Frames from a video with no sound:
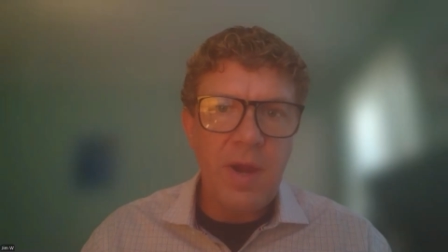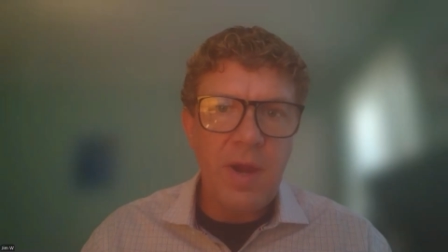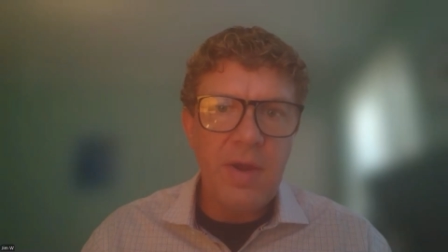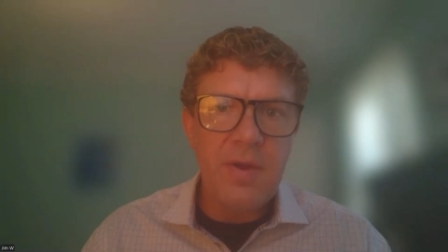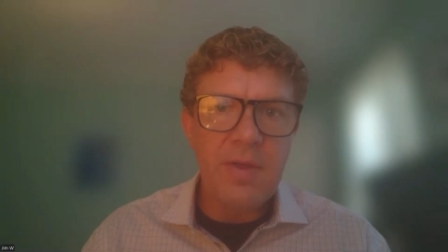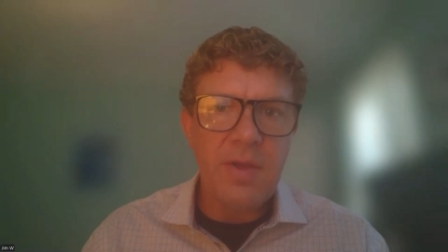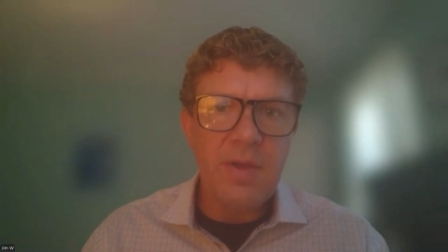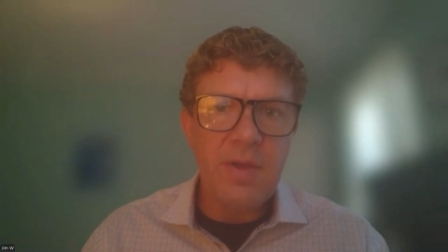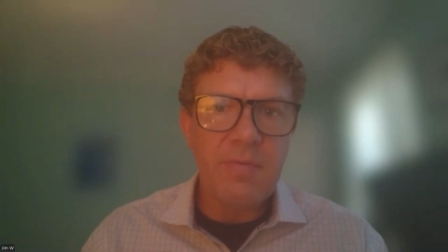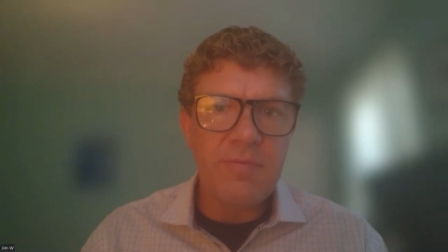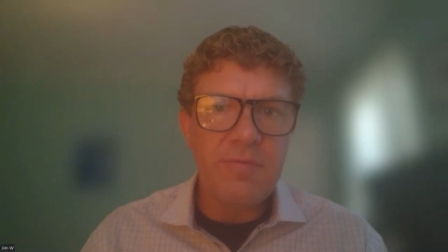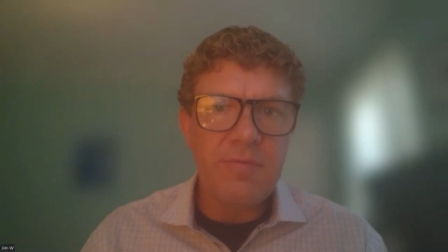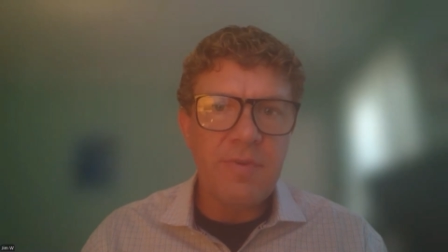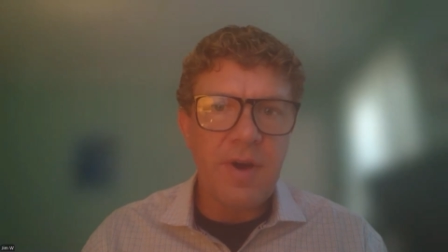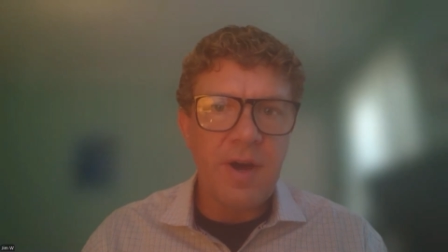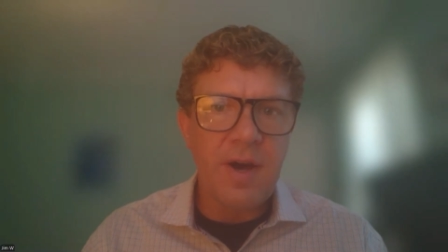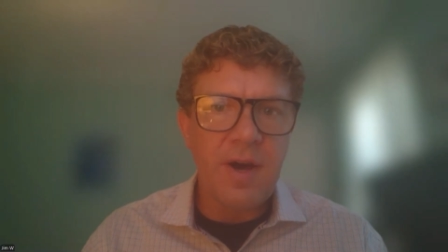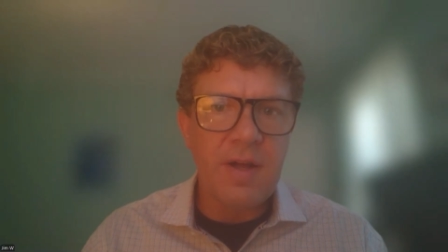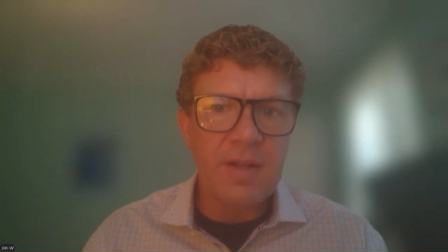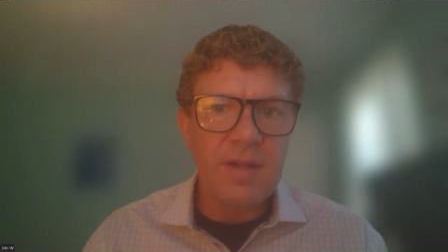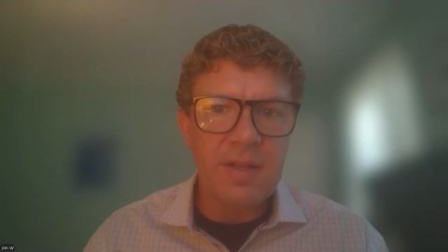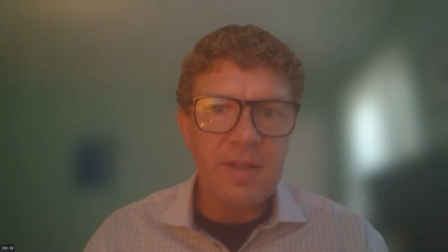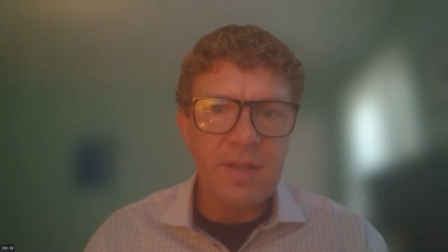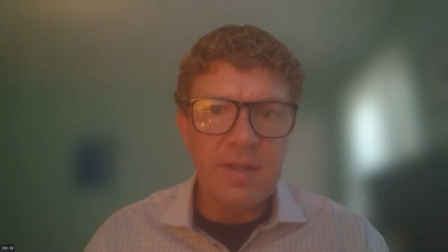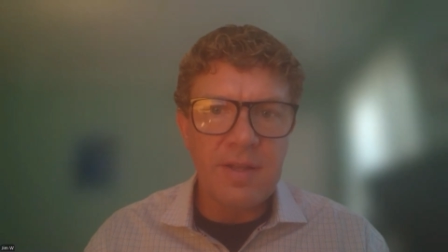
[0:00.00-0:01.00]
you
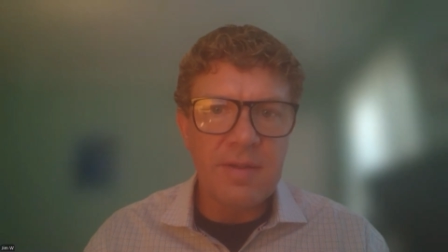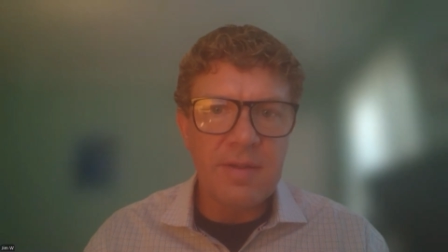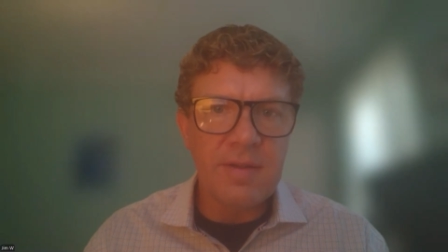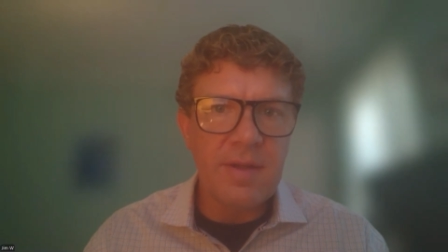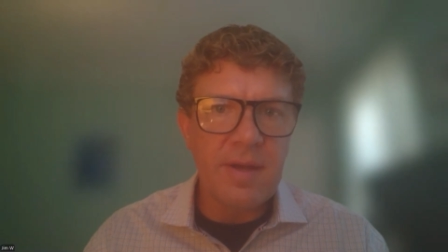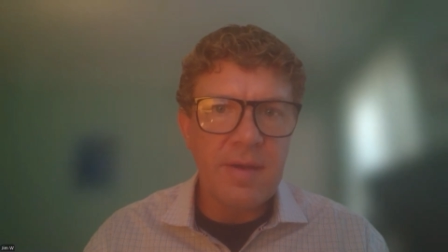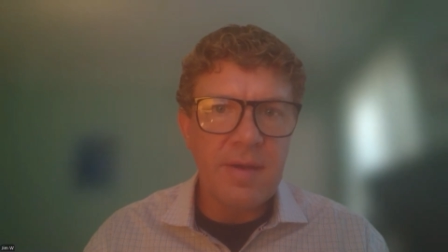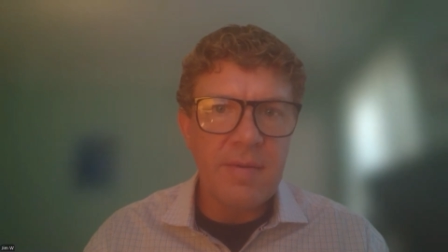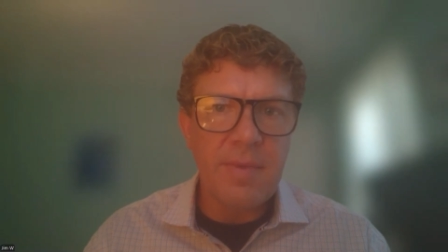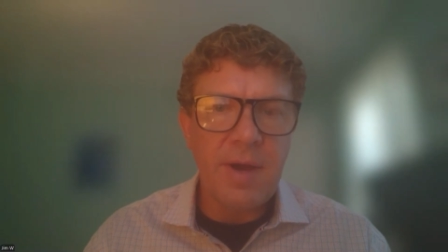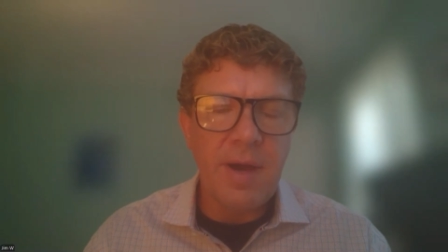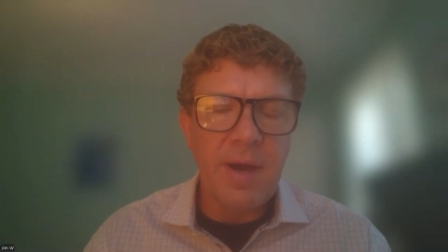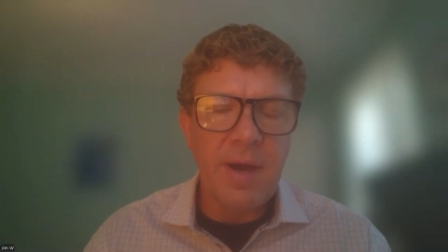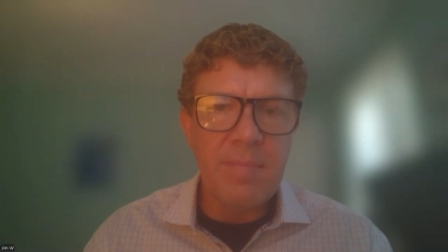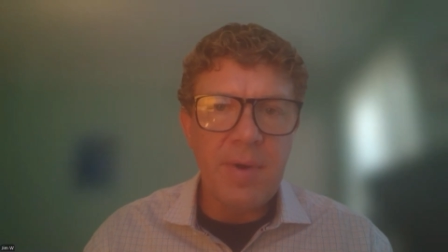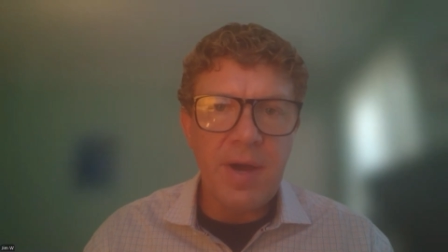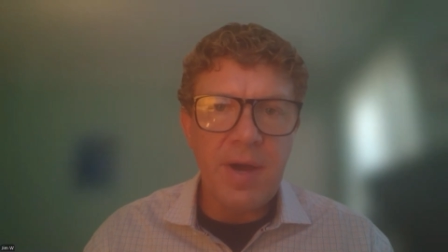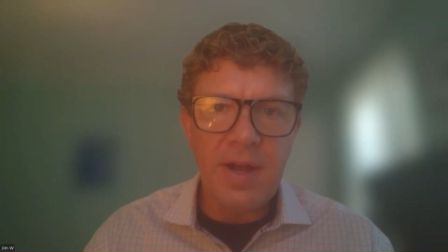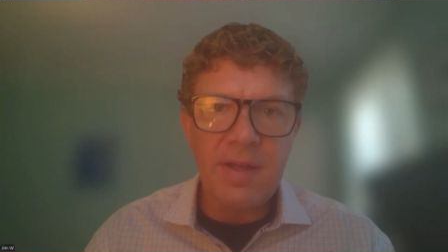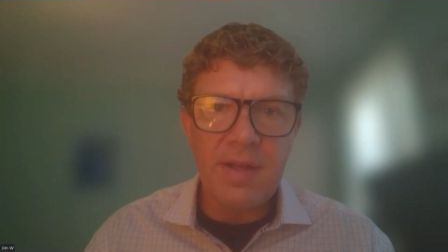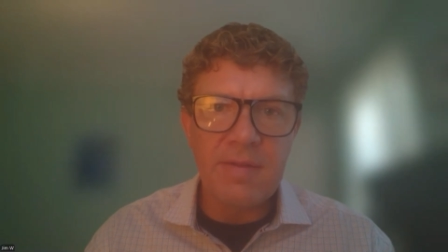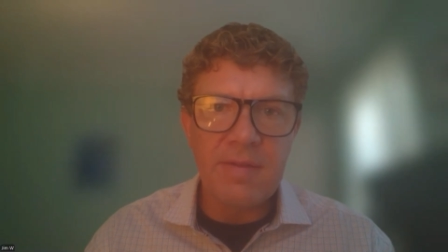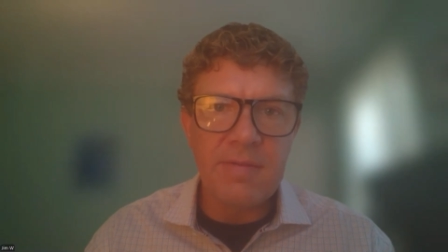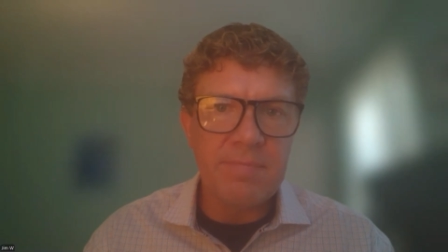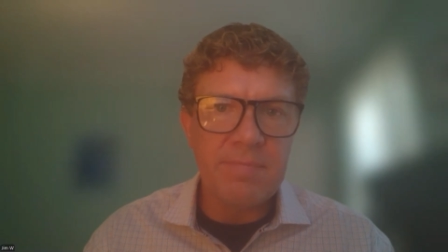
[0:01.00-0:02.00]
fall in a
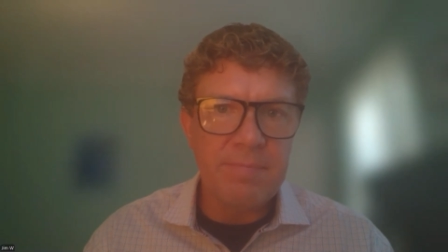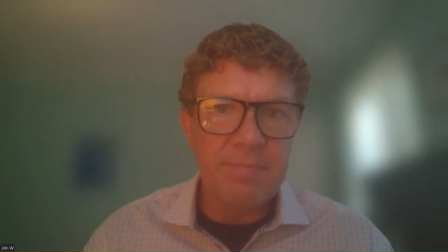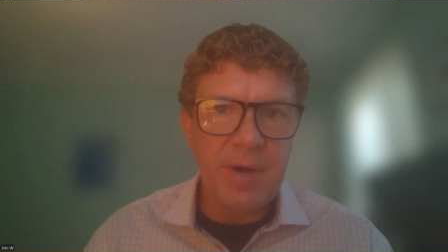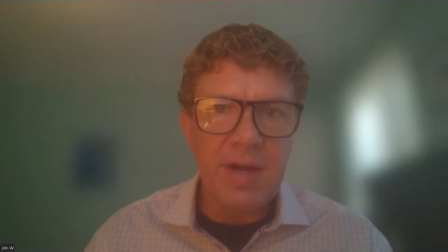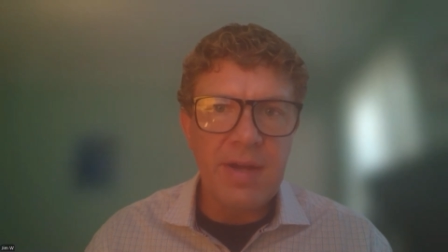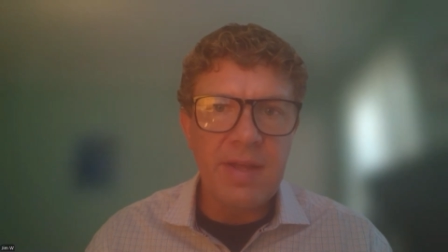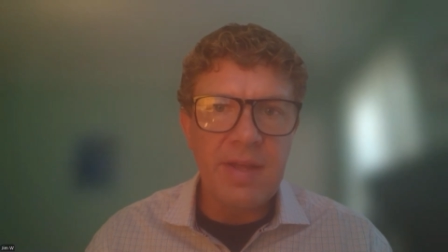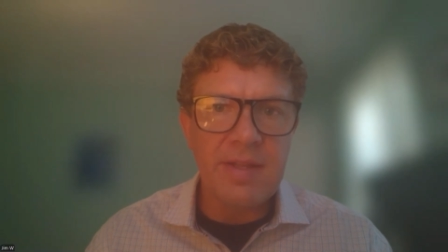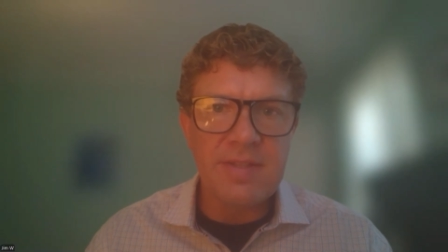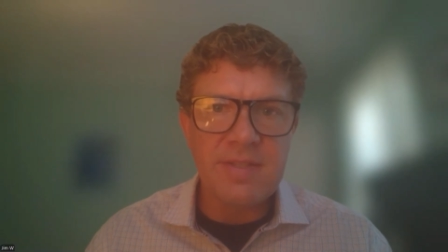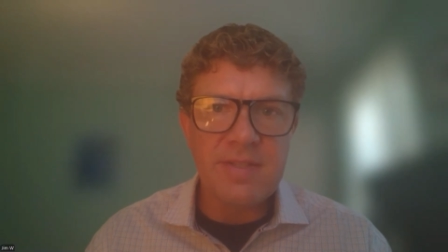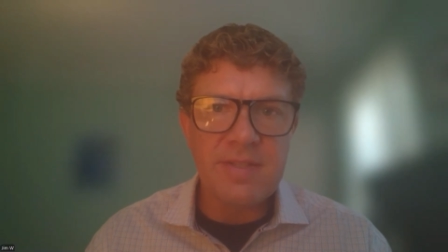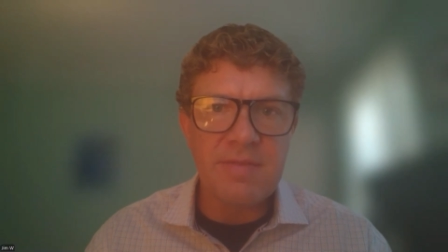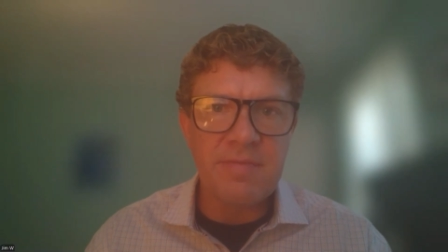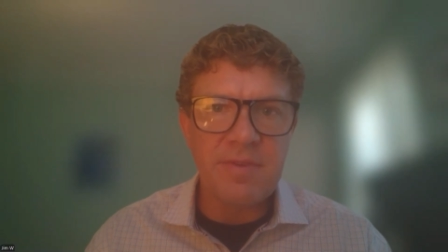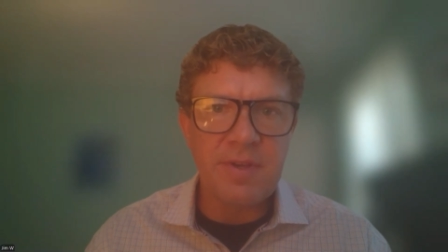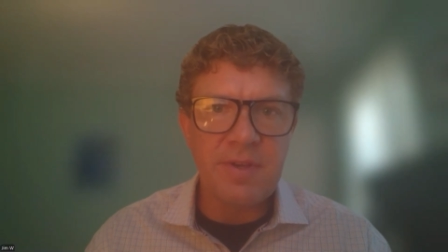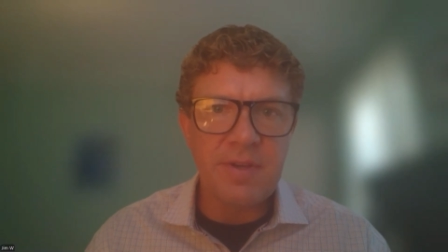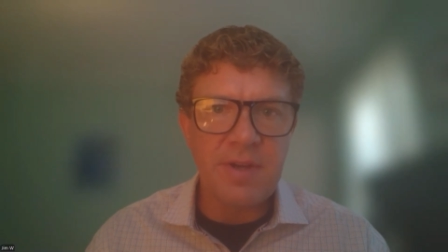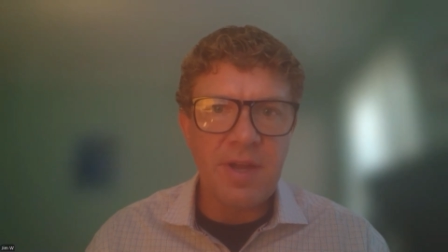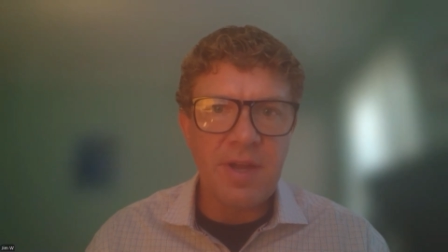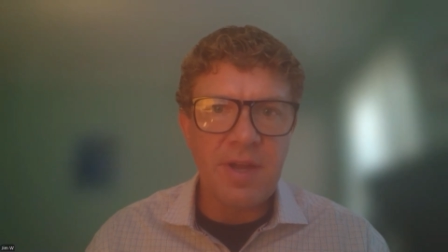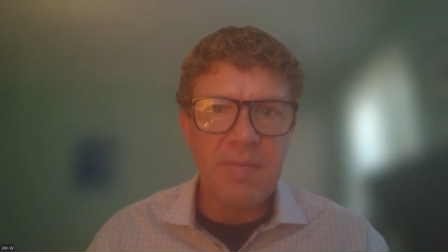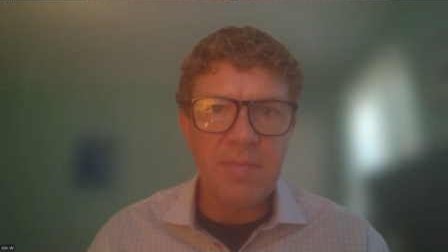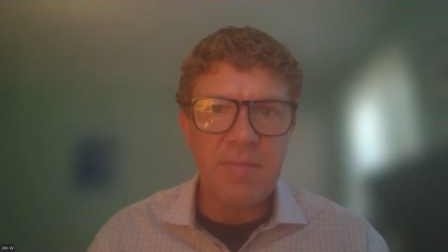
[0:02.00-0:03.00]
buckets of
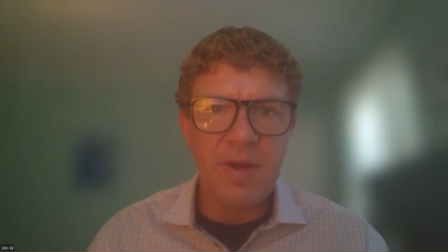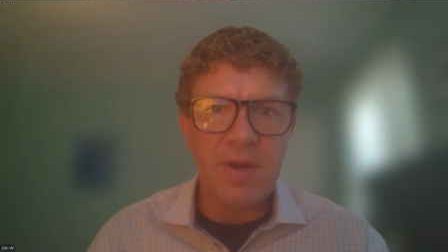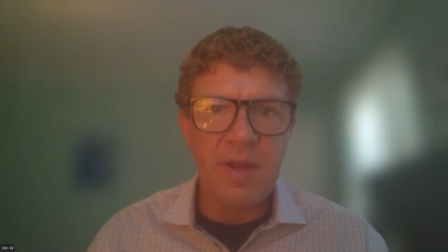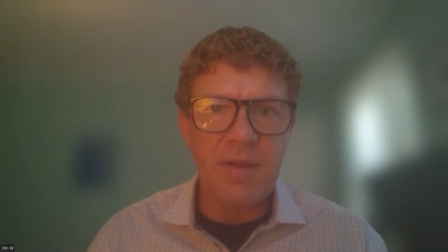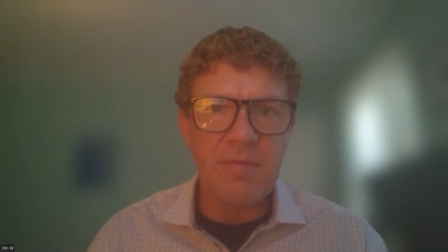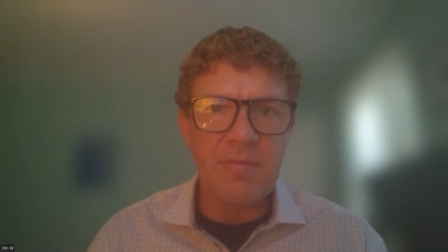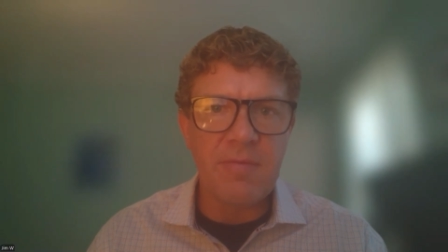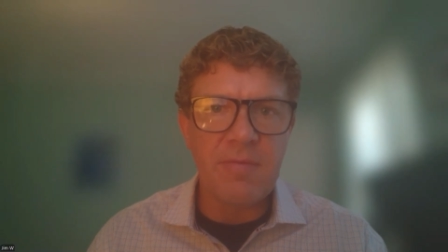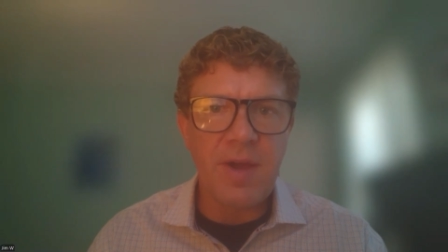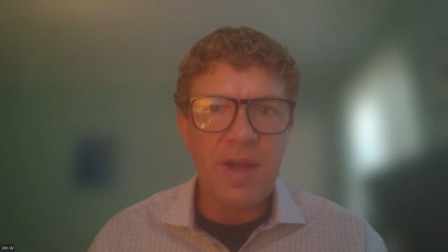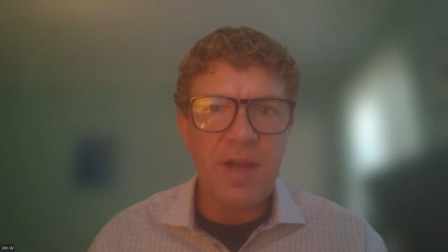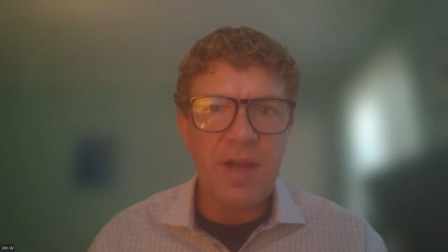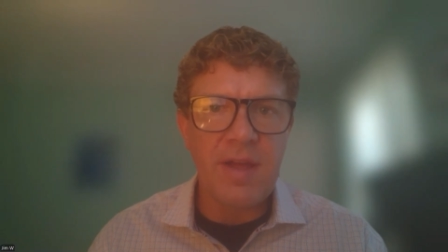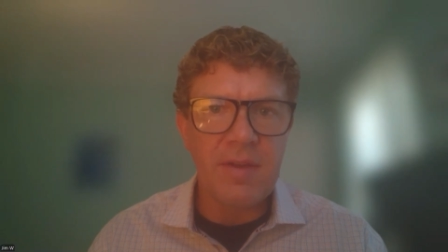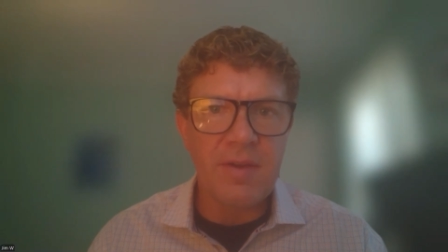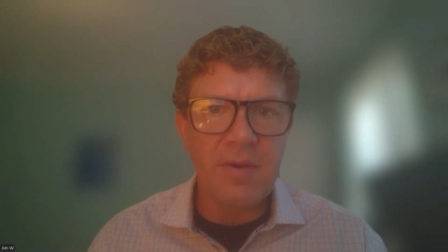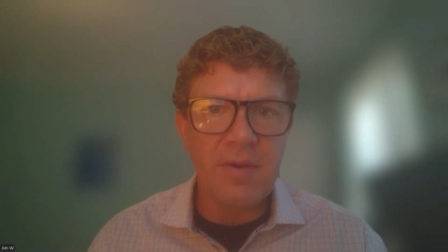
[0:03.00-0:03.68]
your company, right?